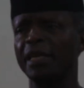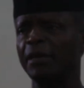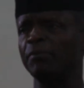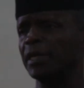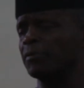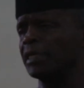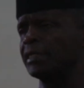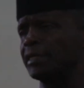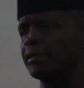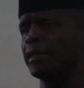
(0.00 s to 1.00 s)
I help with
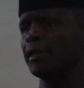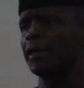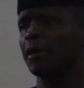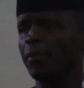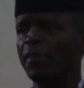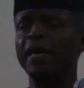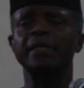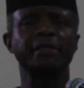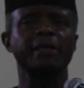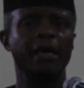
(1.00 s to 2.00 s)
this. But
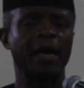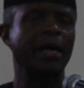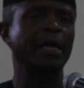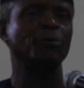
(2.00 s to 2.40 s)
then I, I